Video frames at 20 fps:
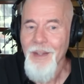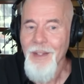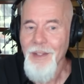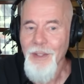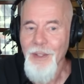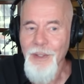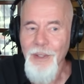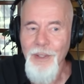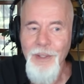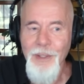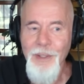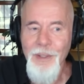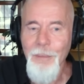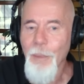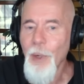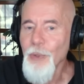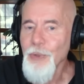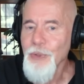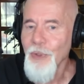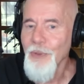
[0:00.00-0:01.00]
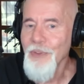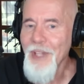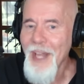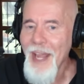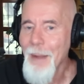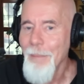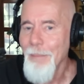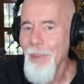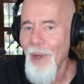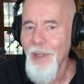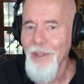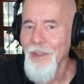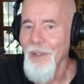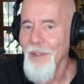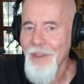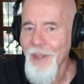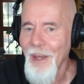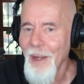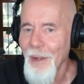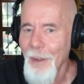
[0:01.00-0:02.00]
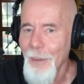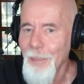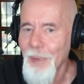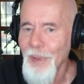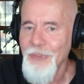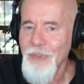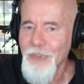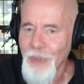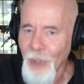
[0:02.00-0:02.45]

your emotional tampon, your therapist.